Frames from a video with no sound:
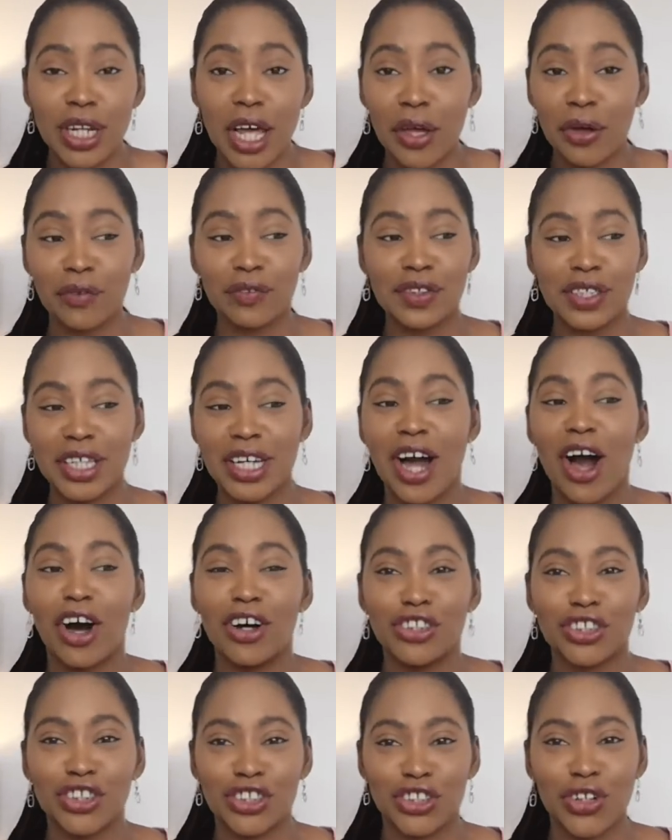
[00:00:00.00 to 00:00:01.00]
I obviously
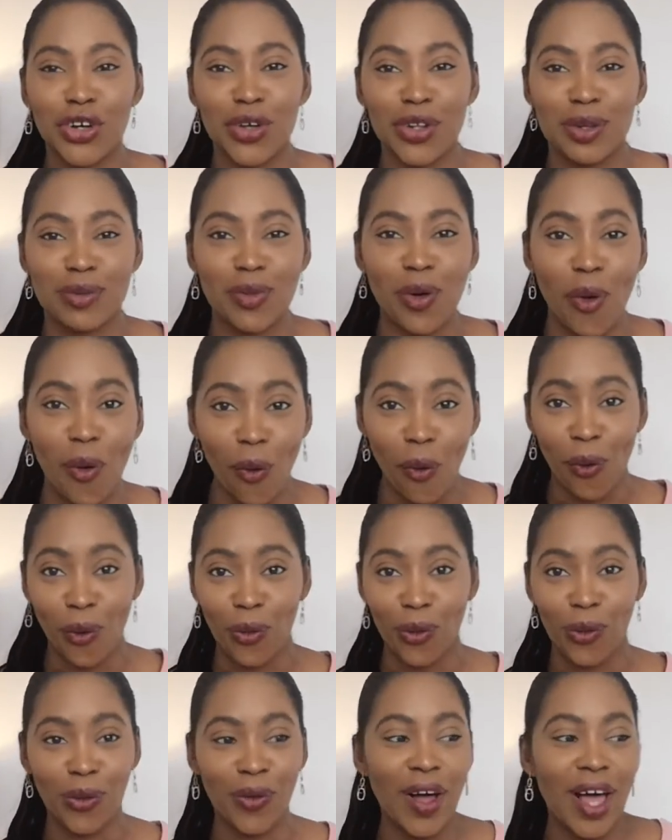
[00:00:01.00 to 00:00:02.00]
can't show them
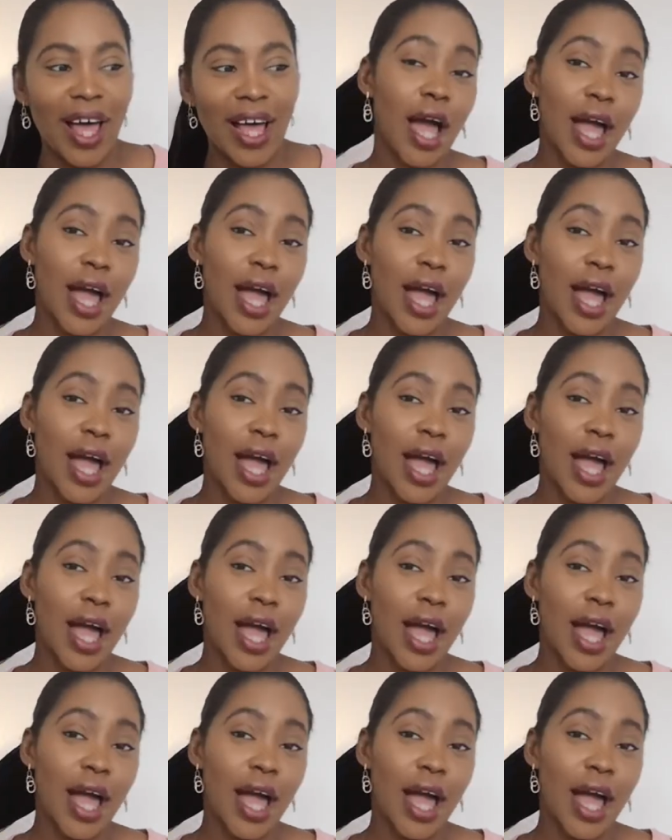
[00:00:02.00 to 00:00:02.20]
all.